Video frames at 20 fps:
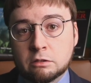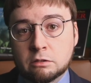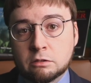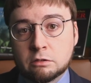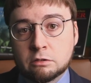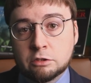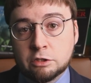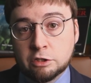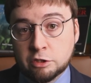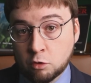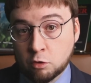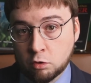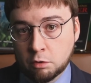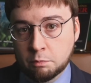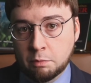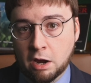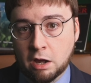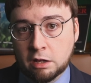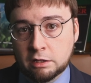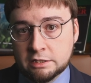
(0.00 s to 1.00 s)
to your
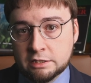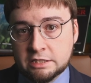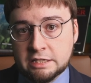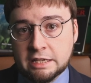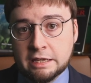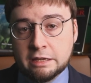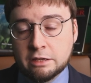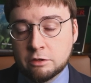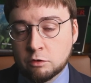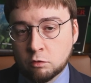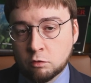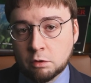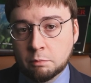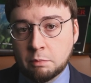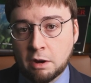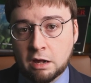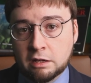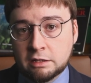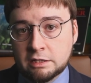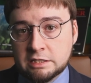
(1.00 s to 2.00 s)

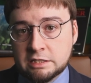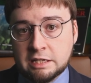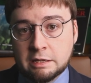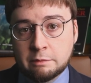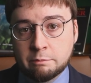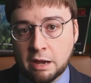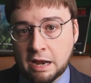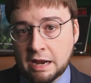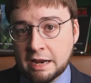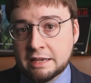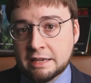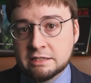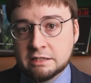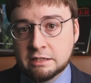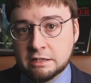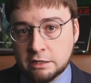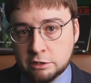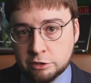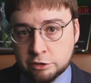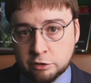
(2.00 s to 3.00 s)
policy buys
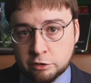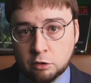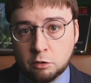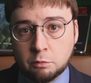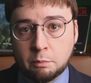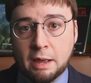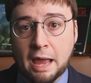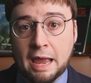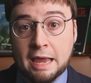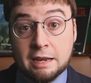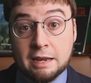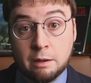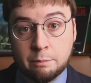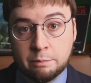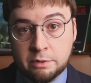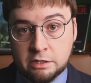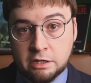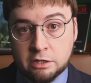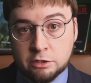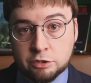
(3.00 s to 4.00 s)
additional paid up
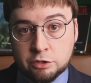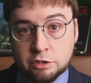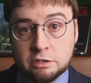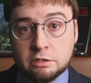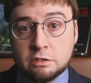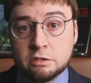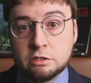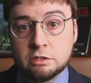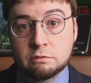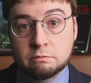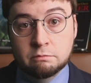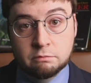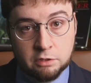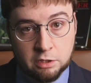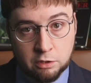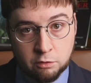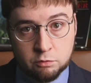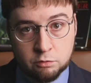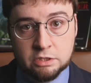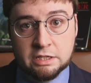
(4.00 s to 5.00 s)
additions
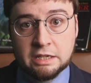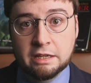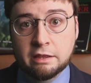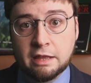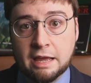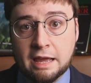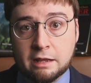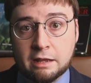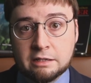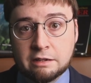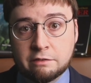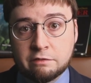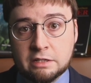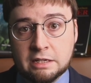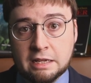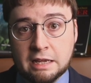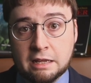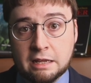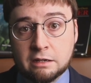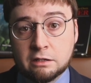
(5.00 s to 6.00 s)
using that
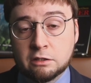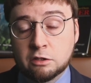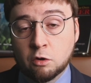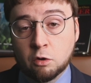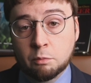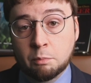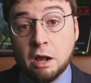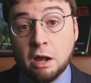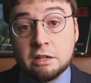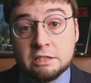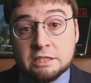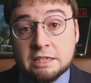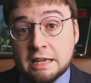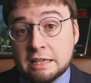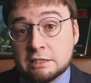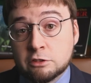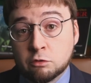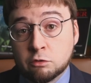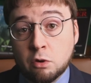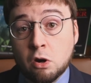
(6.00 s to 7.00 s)
dividend, your policy
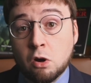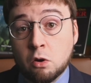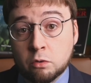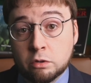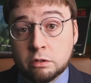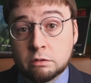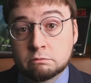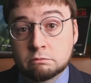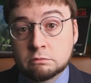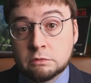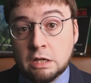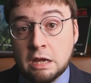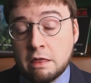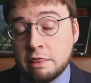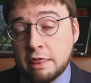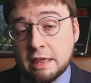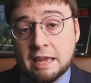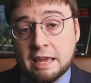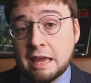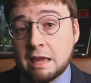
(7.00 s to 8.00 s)
has grown.
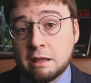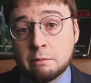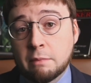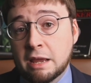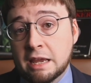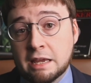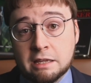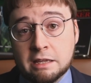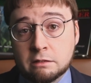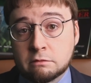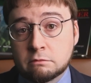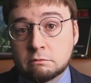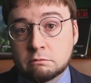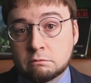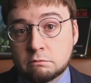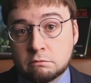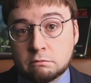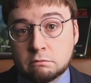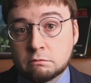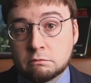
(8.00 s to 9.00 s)
They can't make it
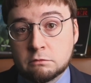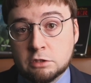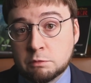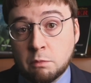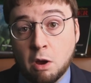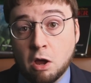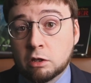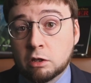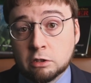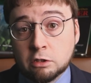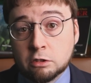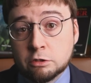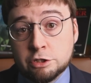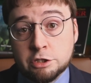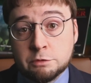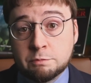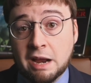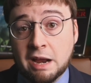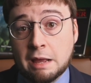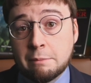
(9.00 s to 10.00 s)
smaller
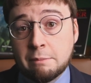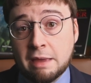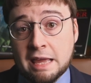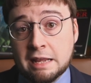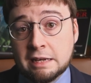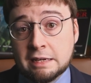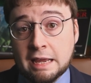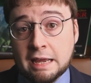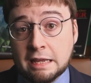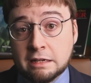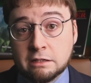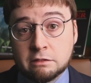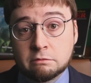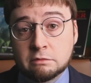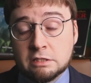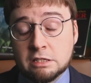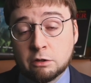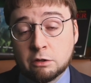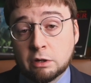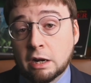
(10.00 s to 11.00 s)
just by mandate.
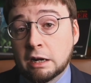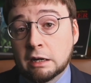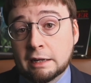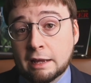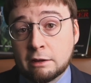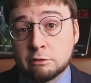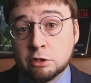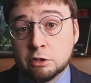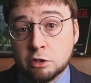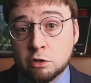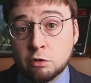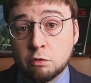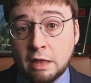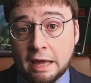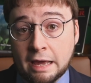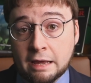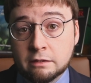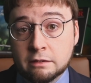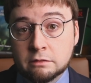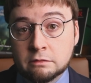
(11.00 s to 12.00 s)
They're not allowed to do
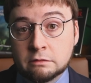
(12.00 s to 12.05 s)
that.